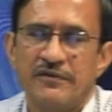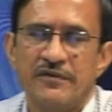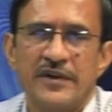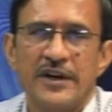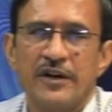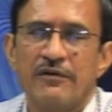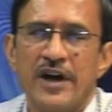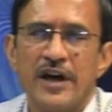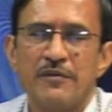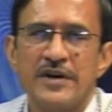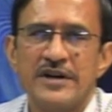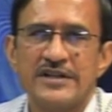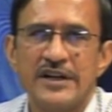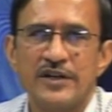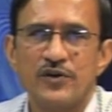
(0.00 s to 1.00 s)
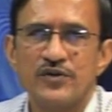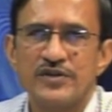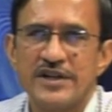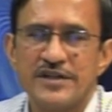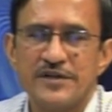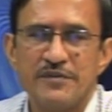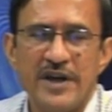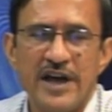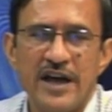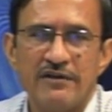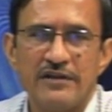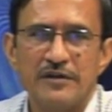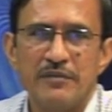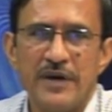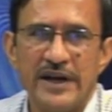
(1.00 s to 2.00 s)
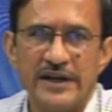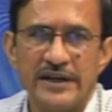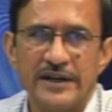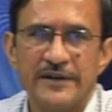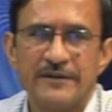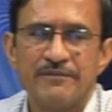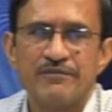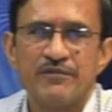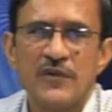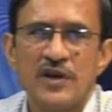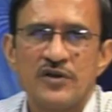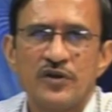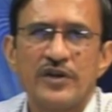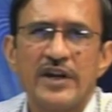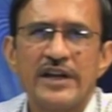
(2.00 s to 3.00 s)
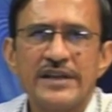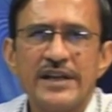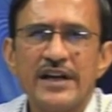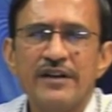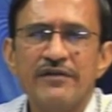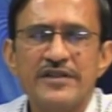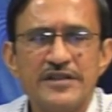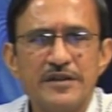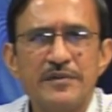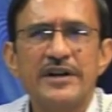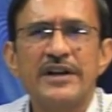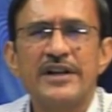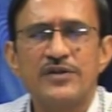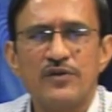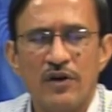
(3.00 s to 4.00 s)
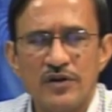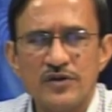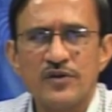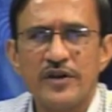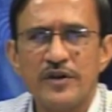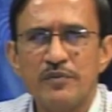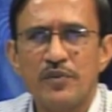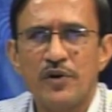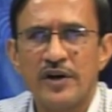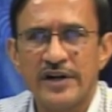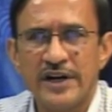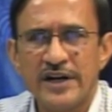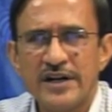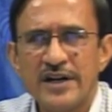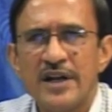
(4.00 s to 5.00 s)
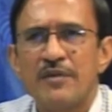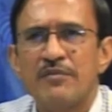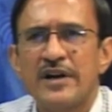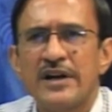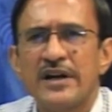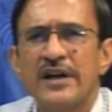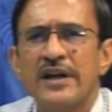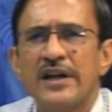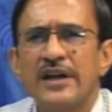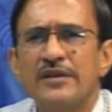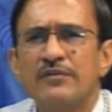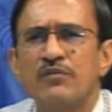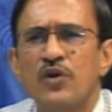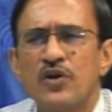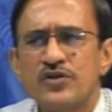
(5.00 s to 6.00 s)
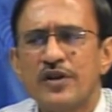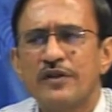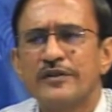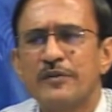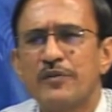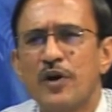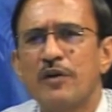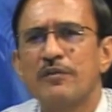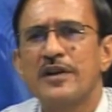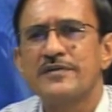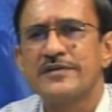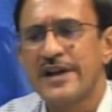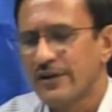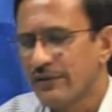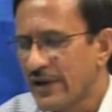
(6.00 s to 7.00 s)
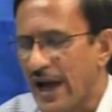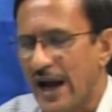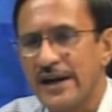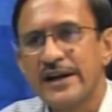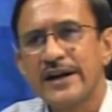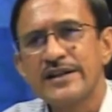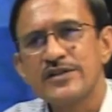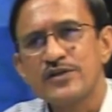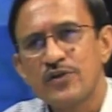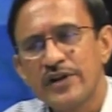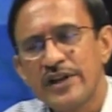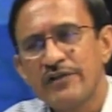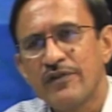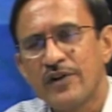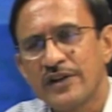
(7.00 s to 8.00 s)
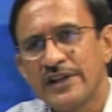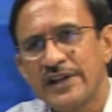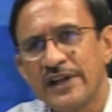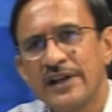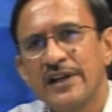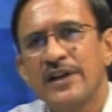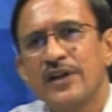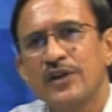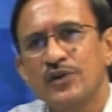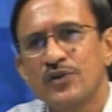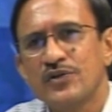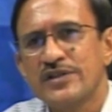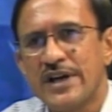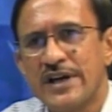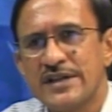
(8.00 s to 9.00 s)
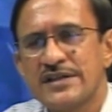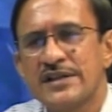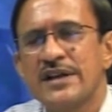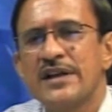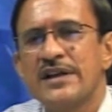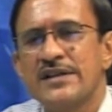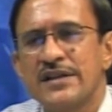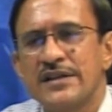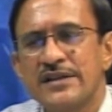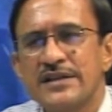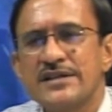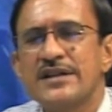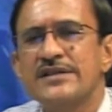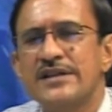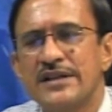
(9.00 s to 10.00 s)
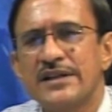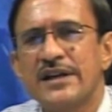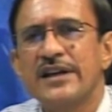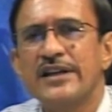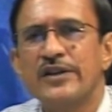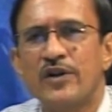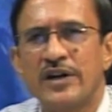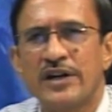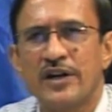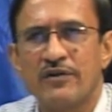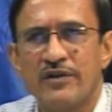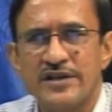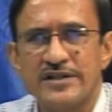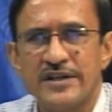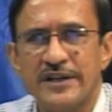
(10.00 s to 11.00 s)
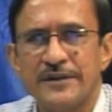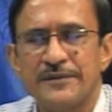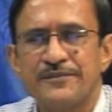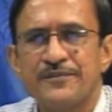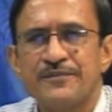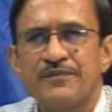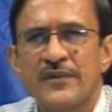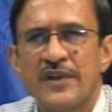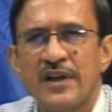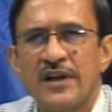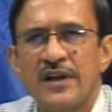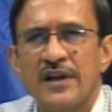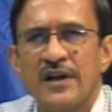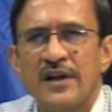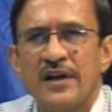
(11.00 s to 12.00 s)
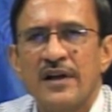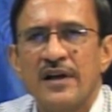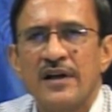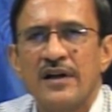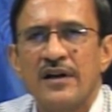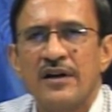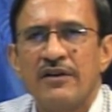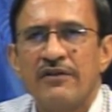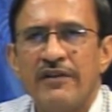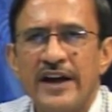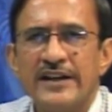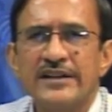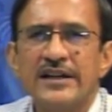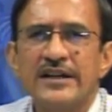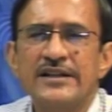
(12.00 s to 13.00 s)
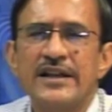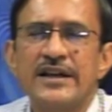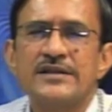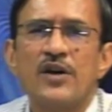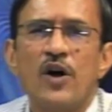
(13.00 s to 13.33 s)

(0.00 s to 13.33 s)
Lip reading: requirements that users may have in mind. So technical feasibility is also important, but in most of the problems that we address today for the users, this is generally not a question. Finally, there is a